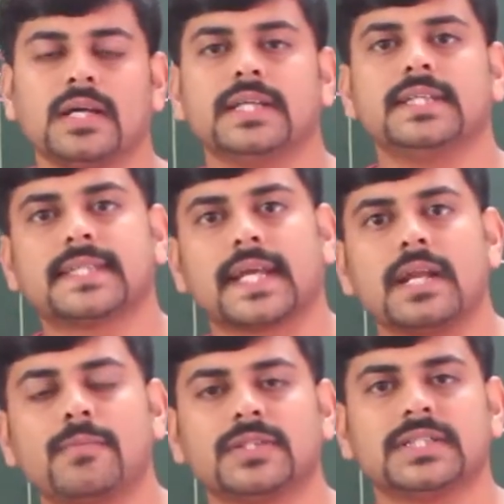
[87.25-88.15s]
In the
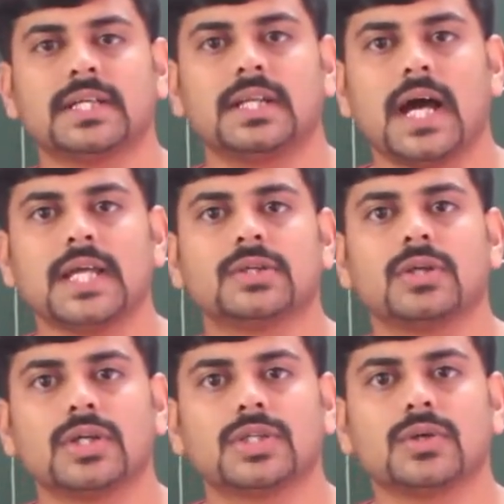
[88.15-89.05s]
second position, I
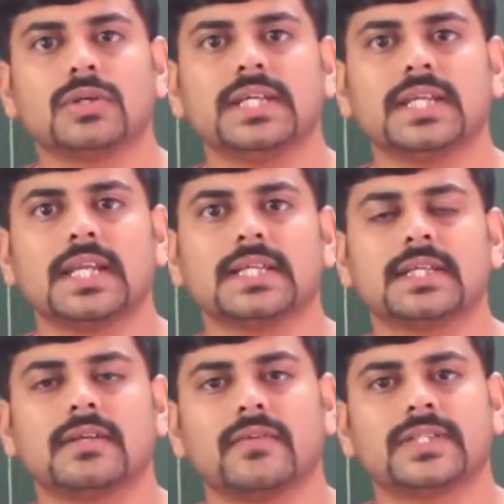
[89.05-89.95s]
should show the
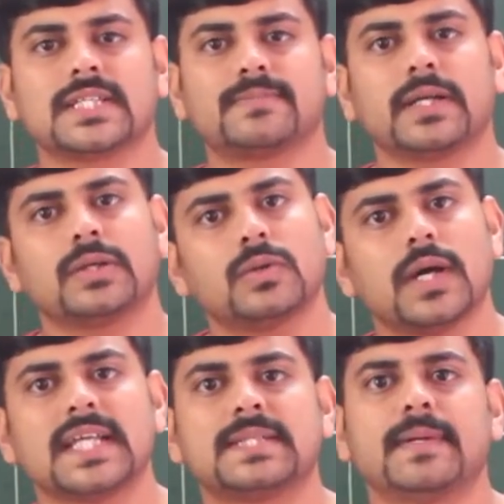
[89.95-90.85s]
inclination with respect to
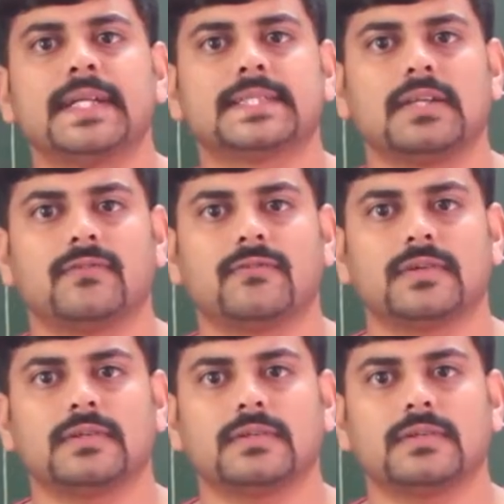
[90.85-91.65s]
HP itself,